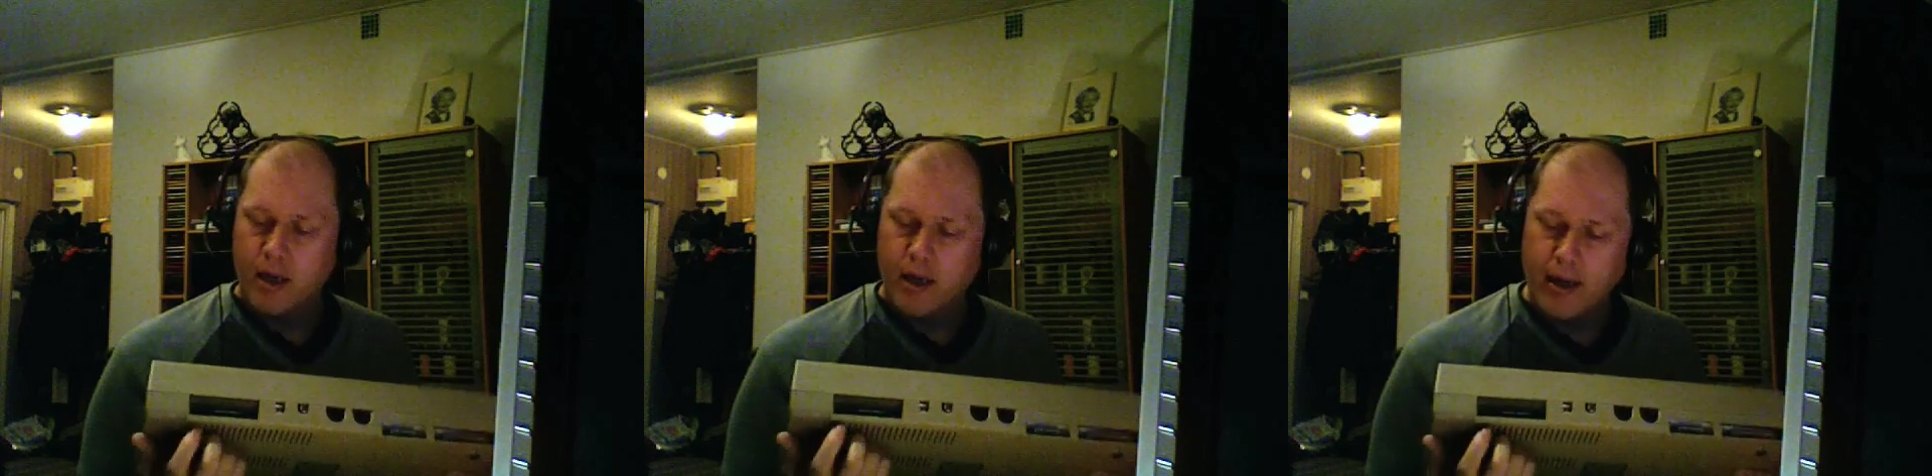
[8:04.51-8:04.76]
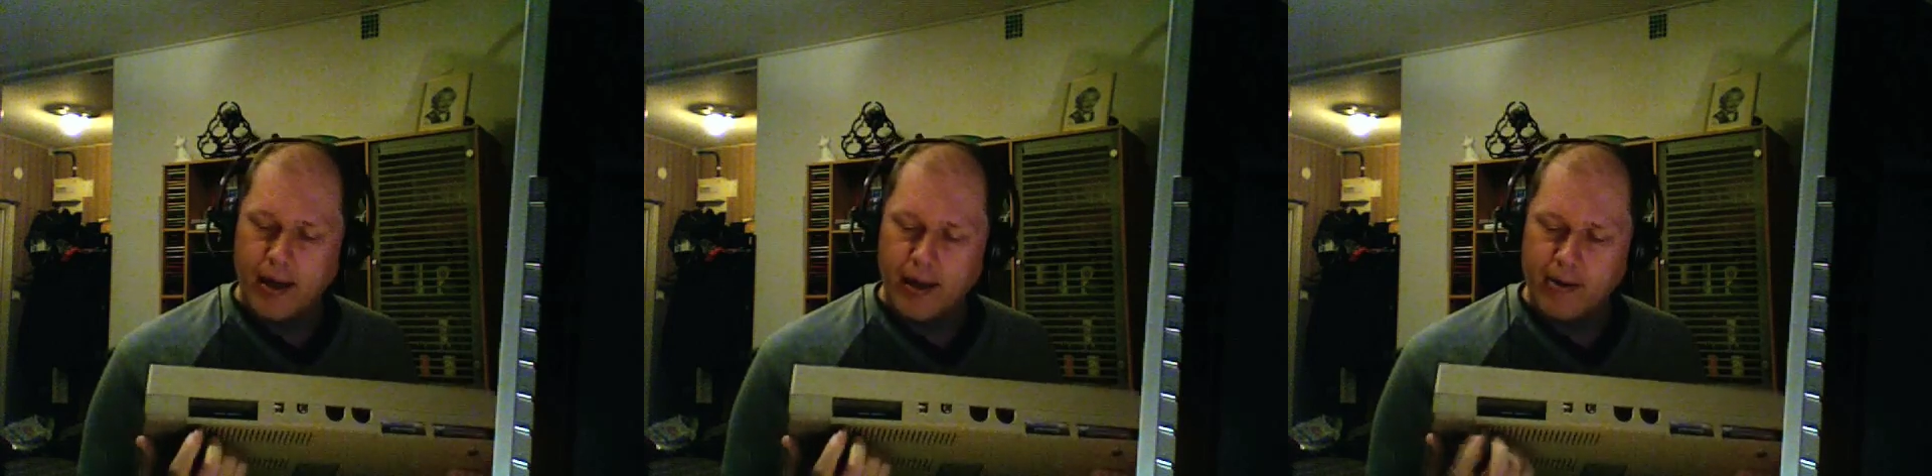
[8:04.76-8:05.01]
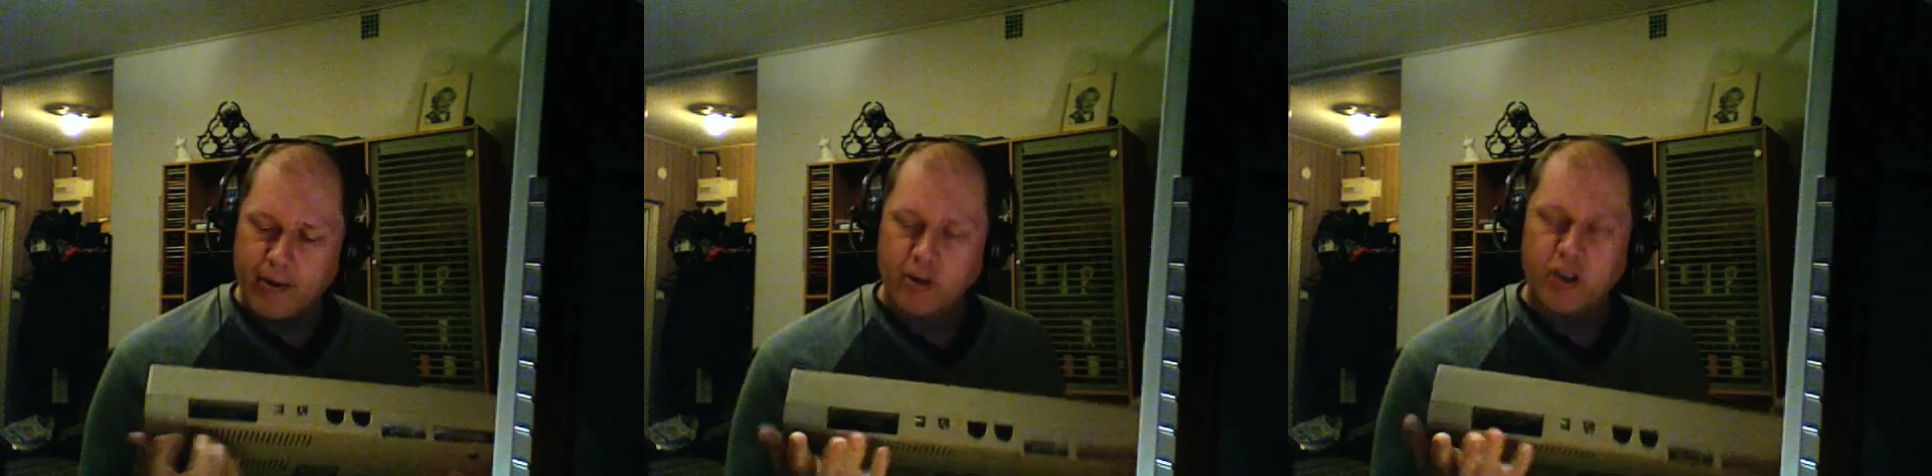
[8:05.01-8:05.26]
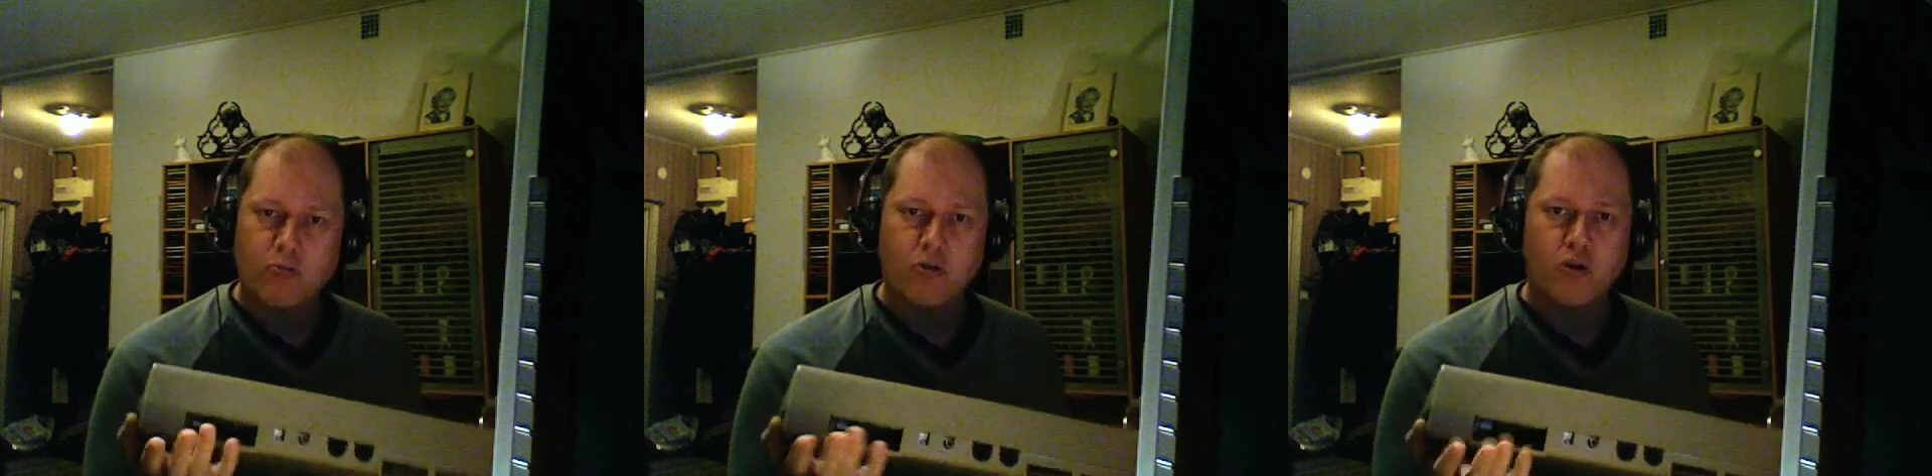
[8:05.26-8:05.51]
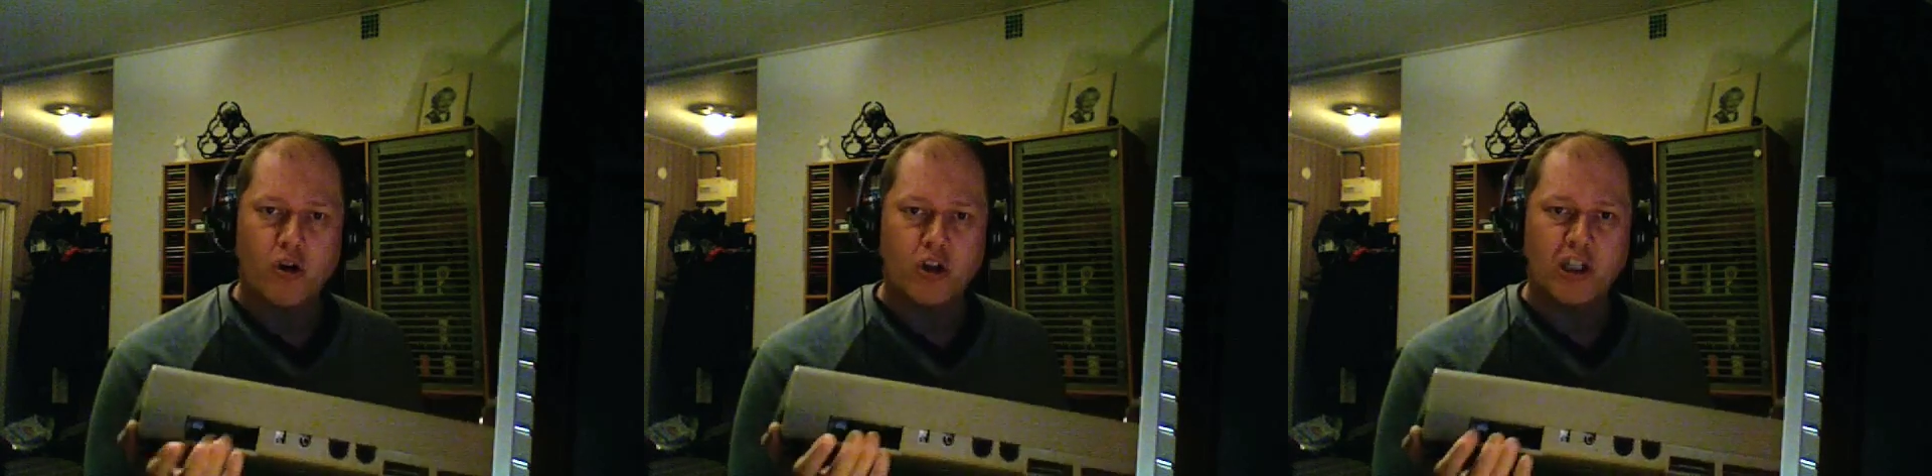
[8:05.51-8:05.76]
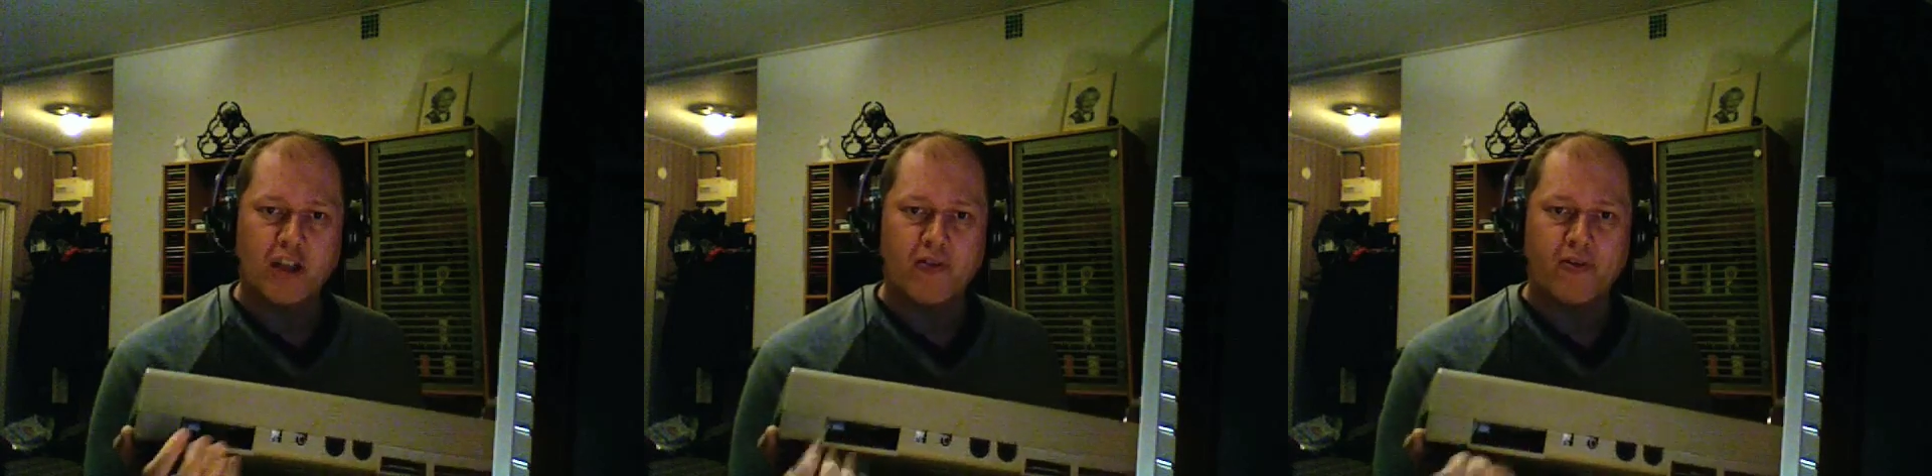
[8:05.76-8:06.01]
There were some
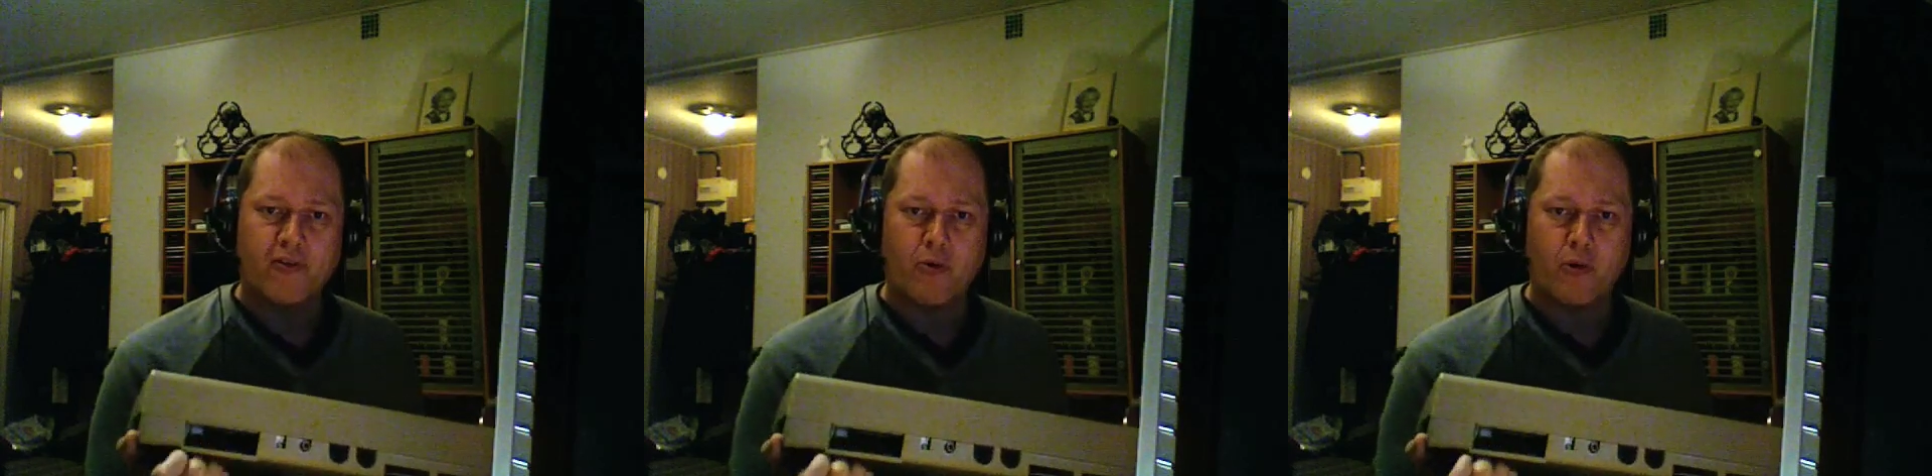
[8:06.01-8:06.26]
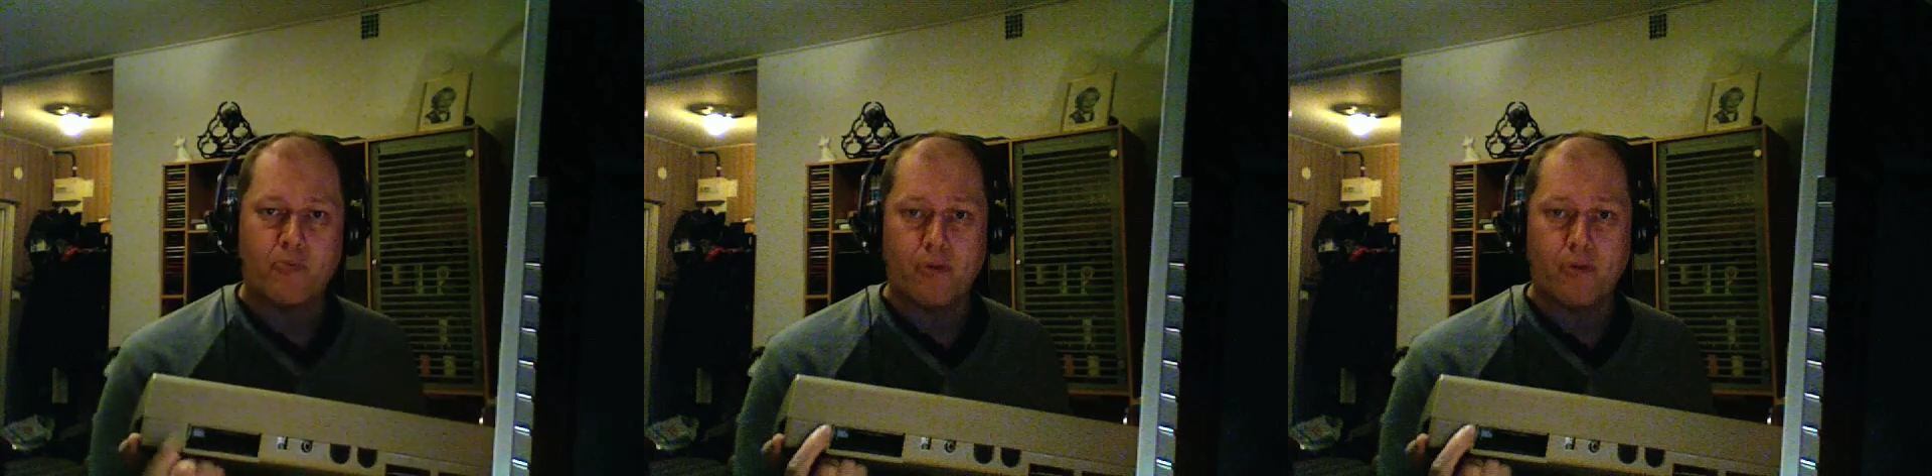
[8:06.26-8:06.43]
cartridges that were